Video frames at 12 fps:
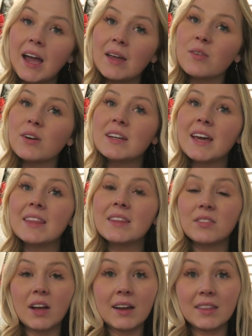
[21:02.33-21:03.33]
I am going to end
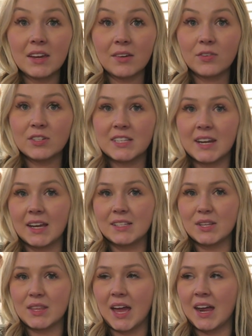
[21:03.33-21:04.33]
the vlog there for today
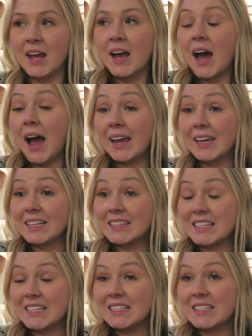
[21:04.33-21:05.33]
so that I can
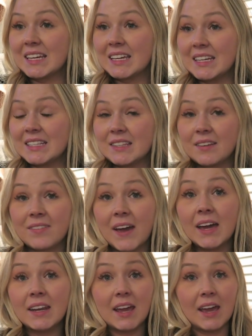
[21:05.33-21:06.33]
get these kids
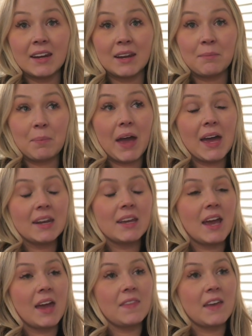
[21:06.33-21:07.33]
fed and in
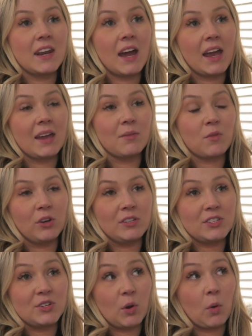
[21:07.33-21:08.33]
bed, and then I am
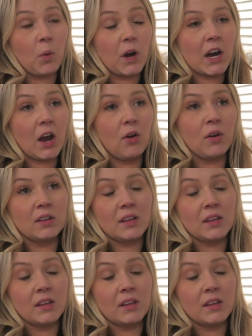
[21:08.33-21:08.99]
going to do a workout.